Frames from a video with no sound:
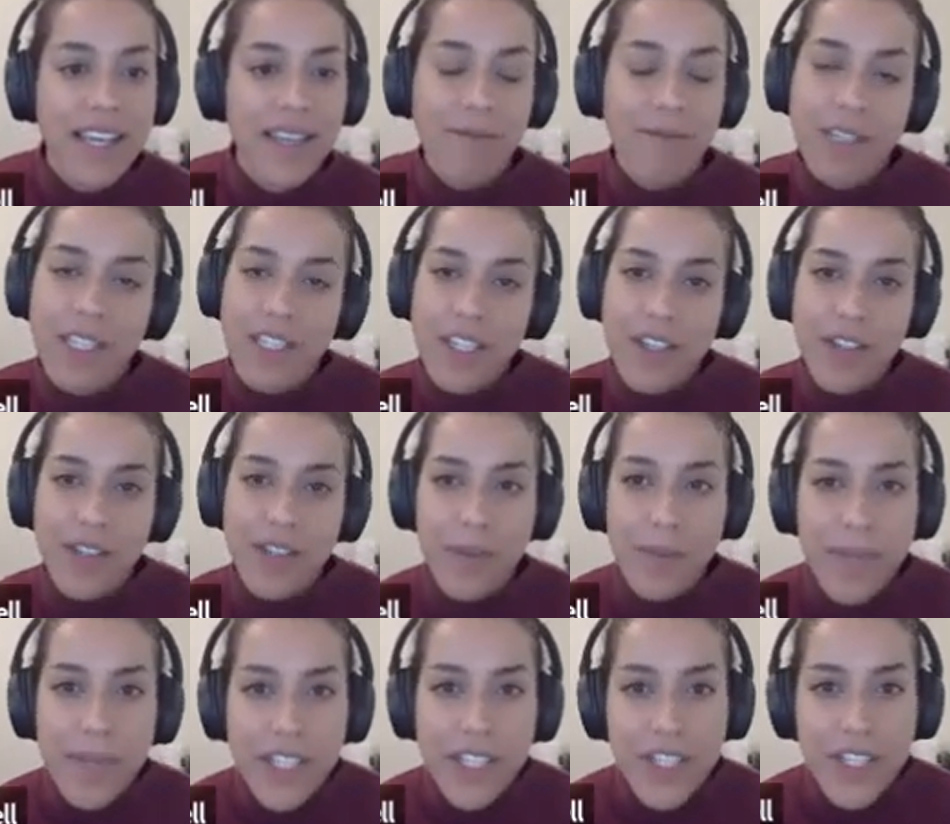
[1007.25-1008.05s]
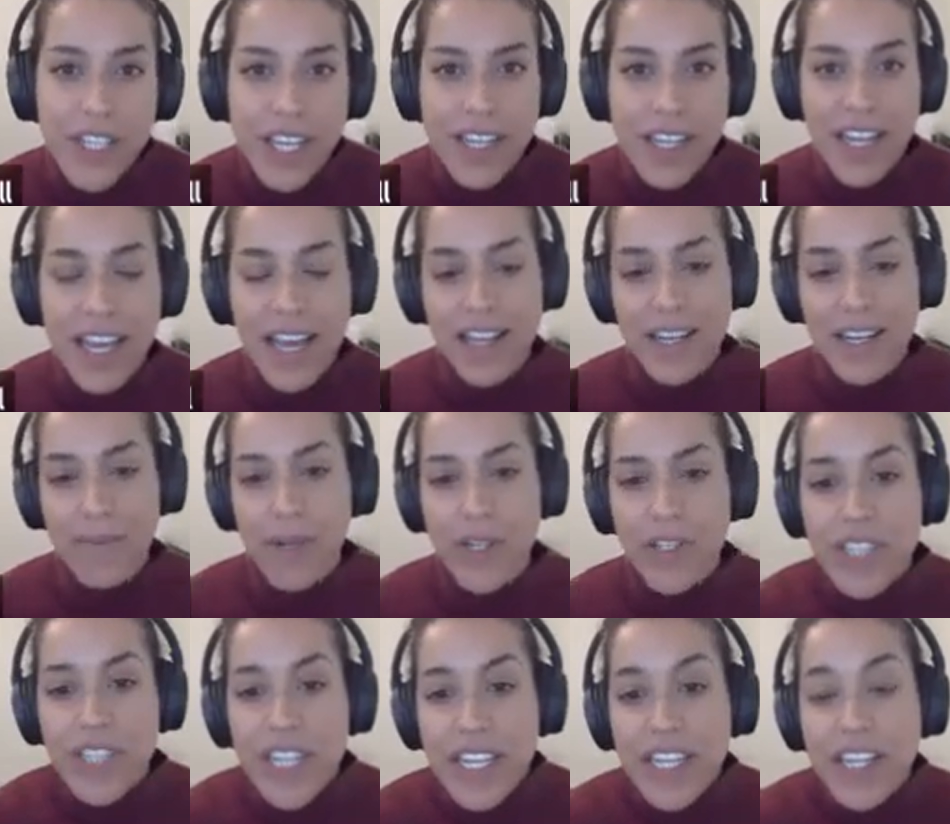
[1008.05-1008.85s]
in which there's emission at a
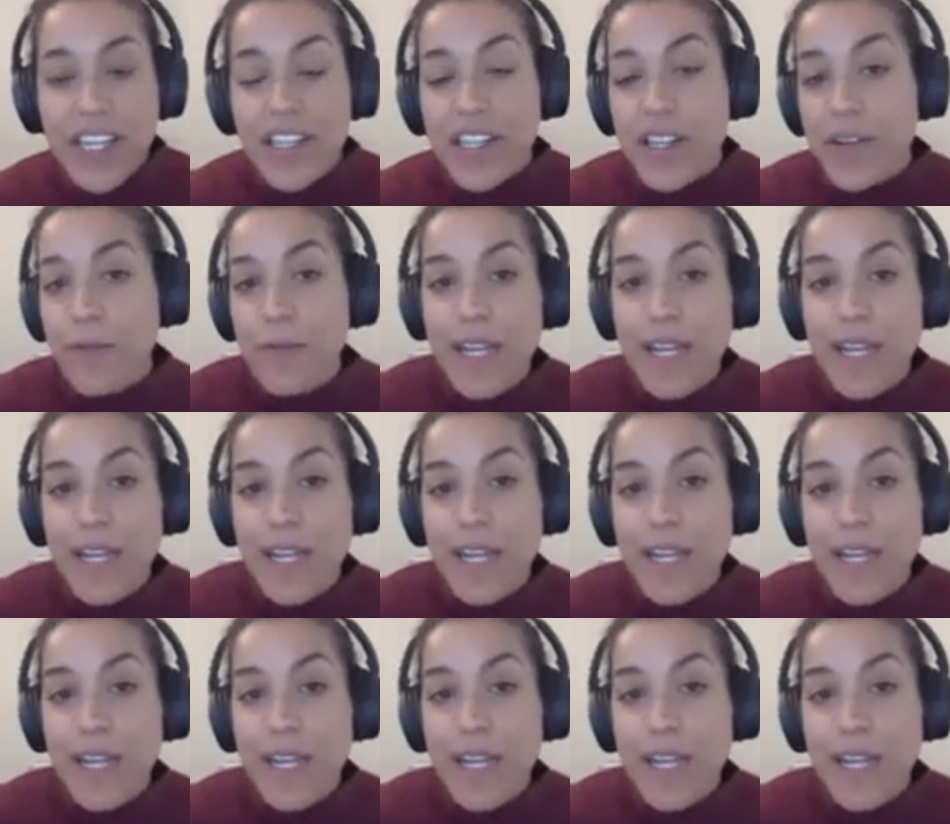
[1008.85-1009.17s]
particular